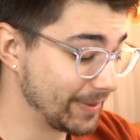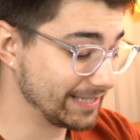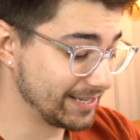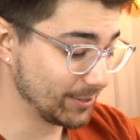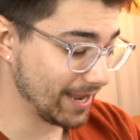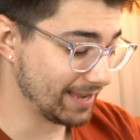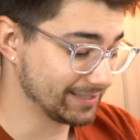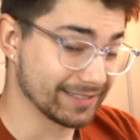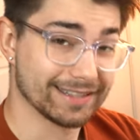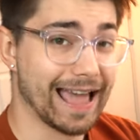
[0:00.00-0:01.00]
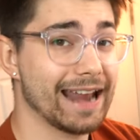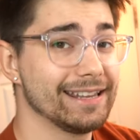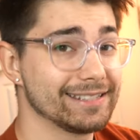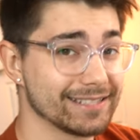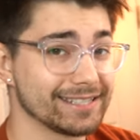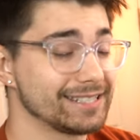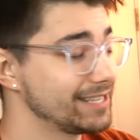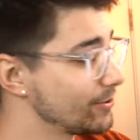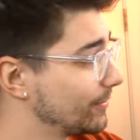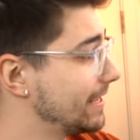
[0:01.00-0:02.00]
a big deal, guys. That is a
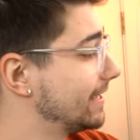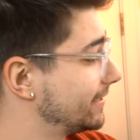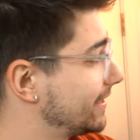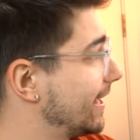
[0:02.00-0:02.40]
serious